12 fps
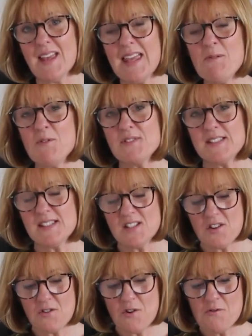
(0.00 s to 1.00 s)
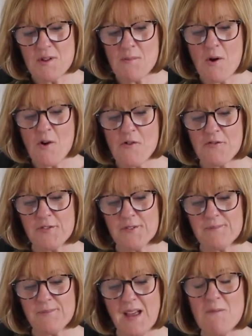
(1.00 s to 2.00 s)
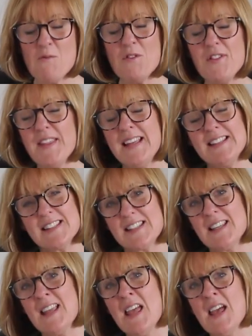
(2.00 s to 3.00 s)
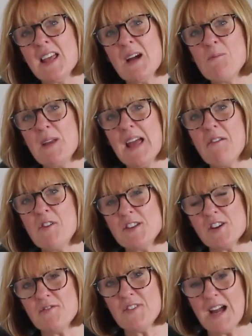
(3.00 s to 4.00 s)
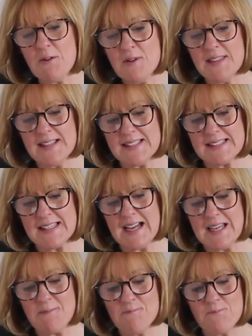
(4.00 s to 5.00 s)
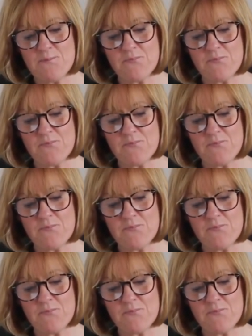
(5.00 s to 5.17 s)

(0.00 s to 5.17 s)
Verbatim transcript: He wants us to throw them off. And what things can we get rid of now in this time?